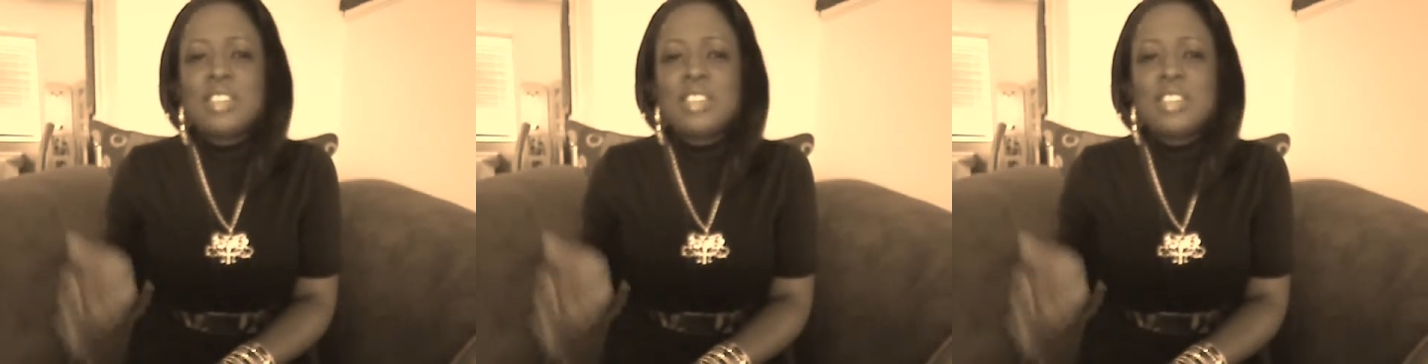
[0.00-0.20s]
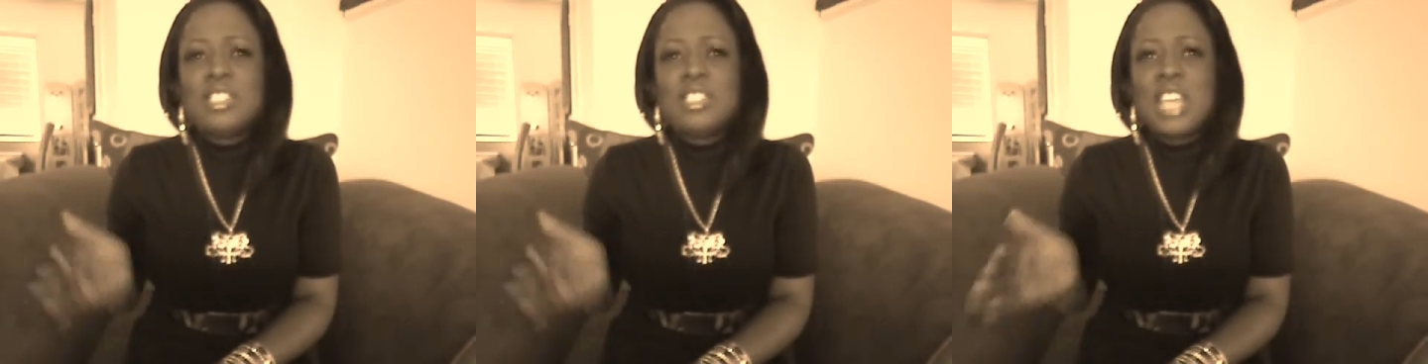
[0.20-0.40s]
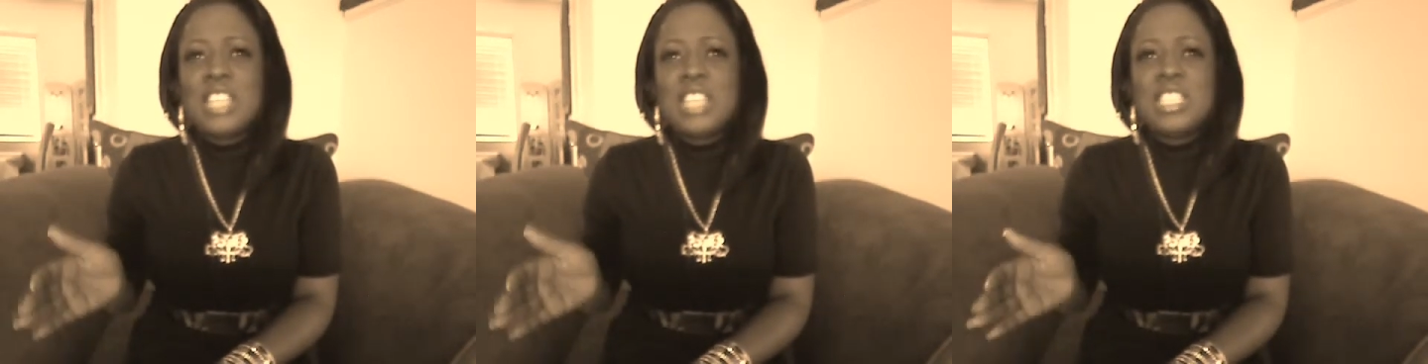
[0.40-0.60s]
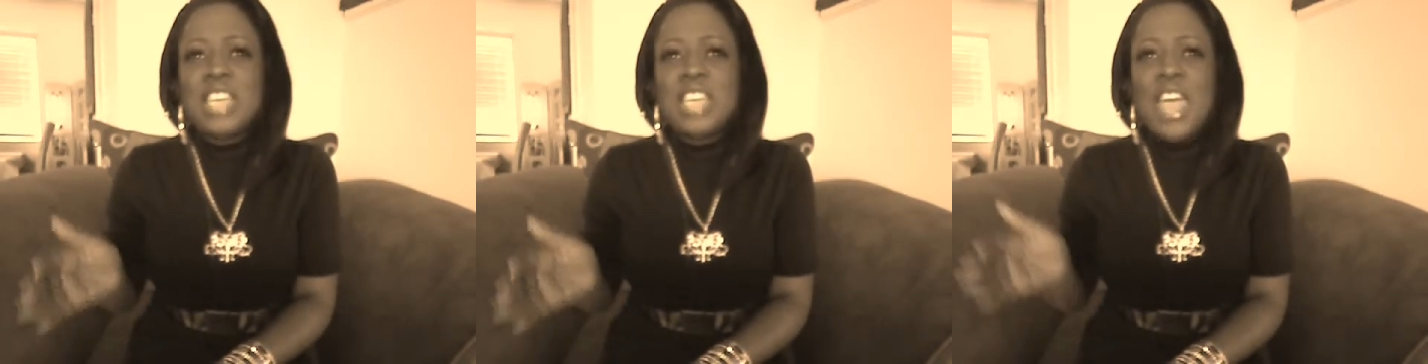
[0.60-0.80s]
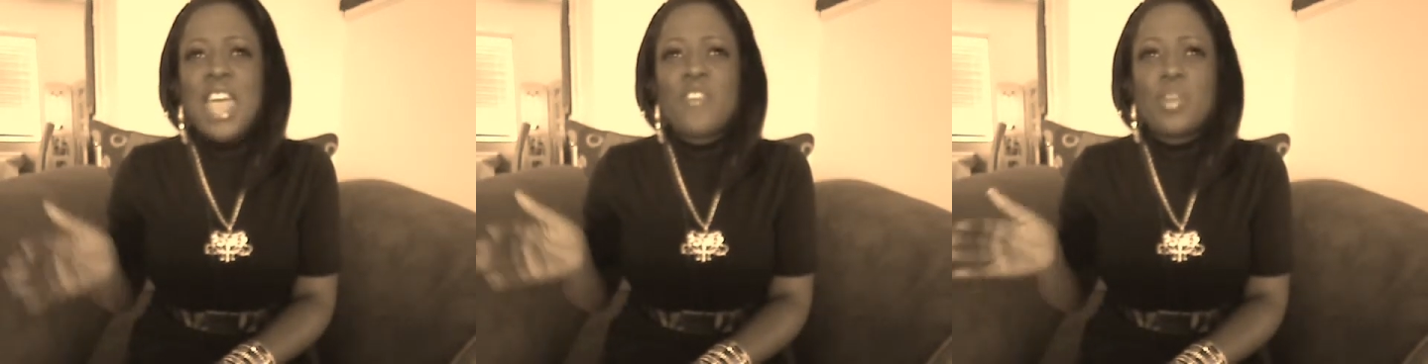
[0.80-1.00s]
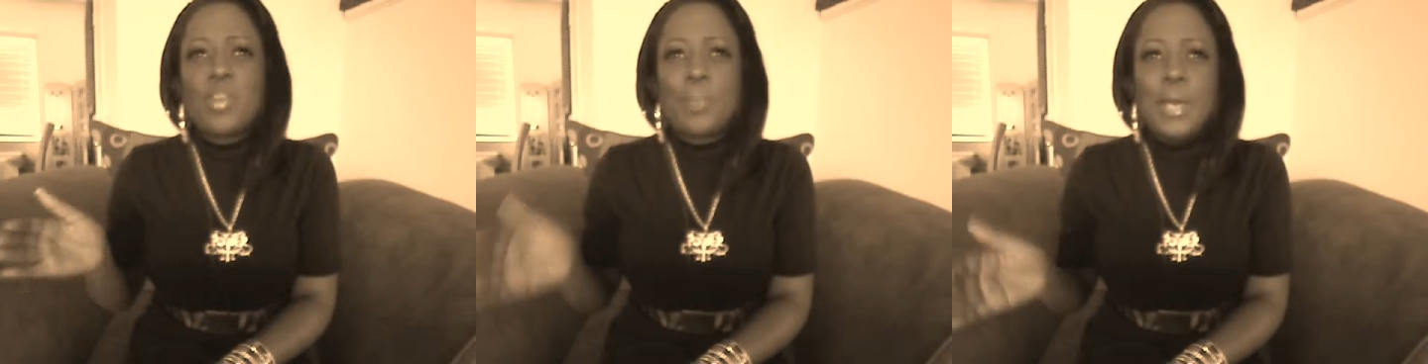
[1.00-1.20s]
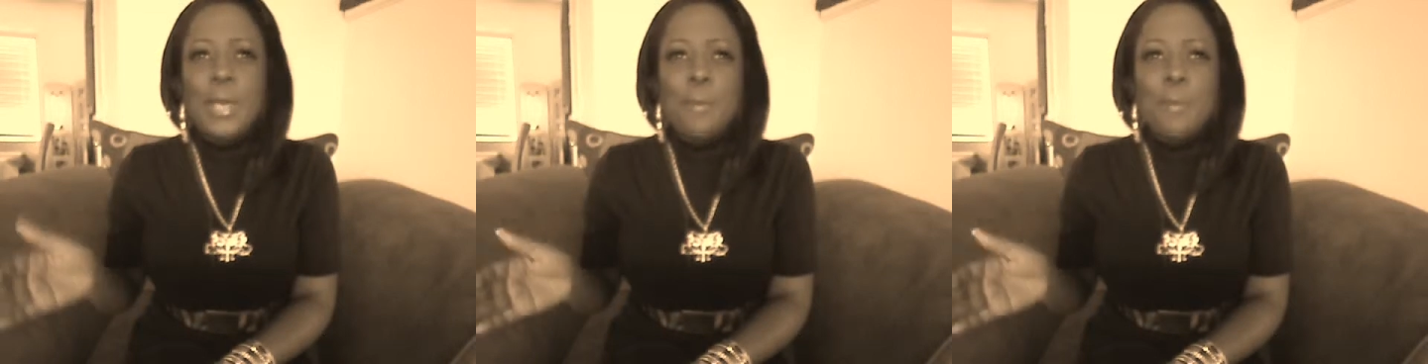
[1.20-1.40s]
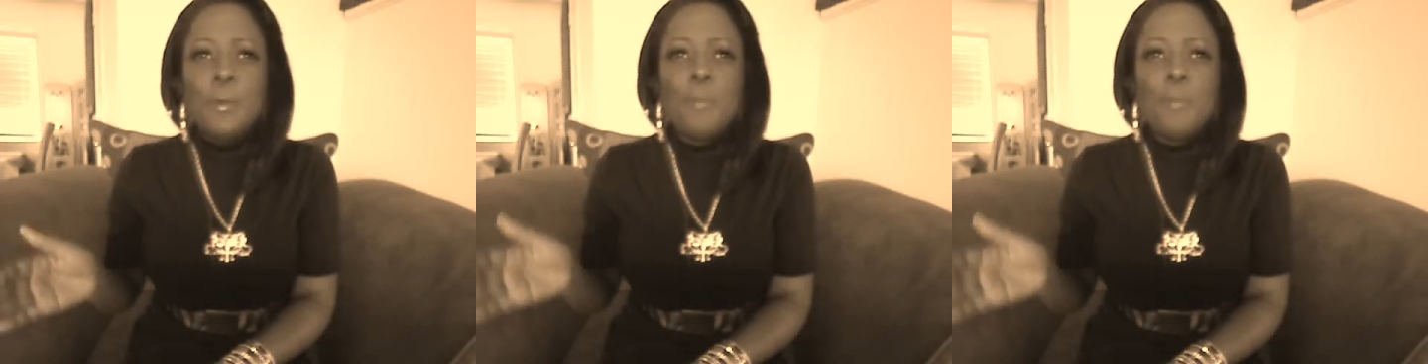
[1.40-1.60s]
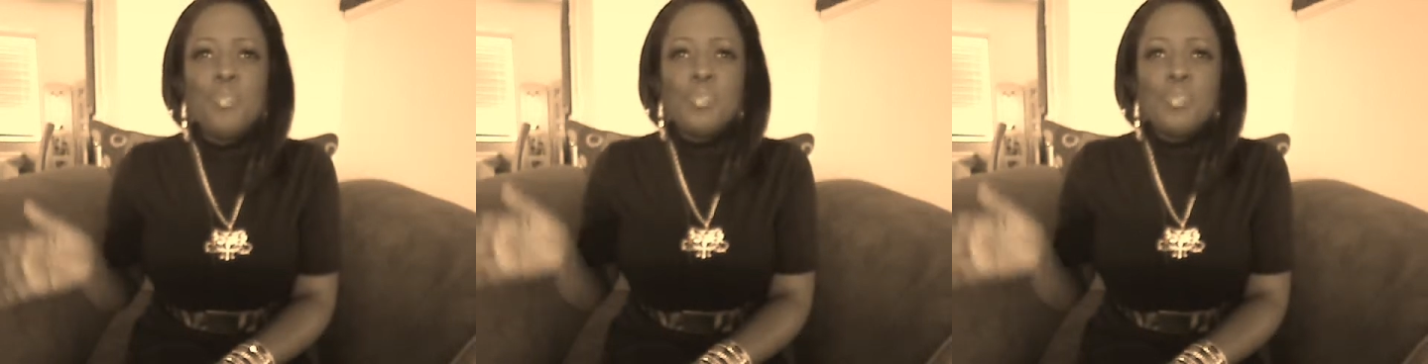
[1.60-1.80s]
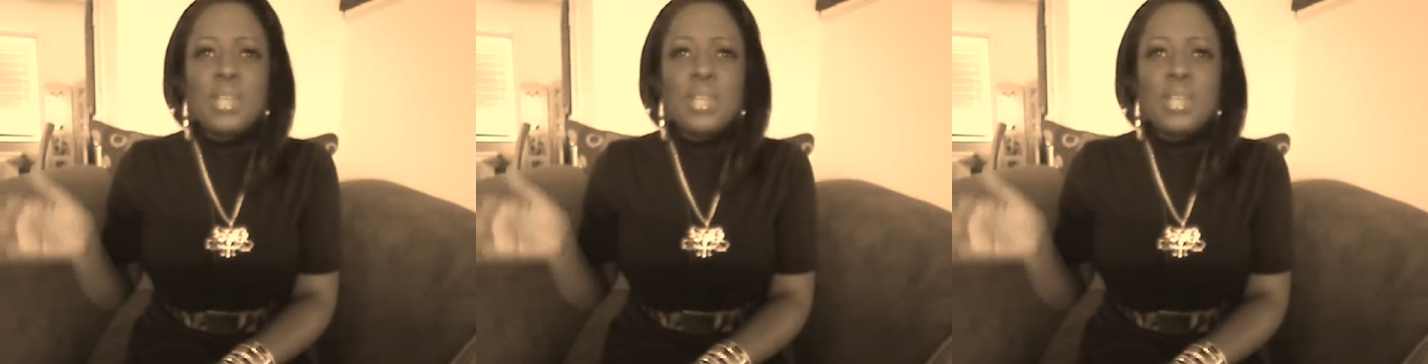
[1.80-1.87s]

They're chasing after people.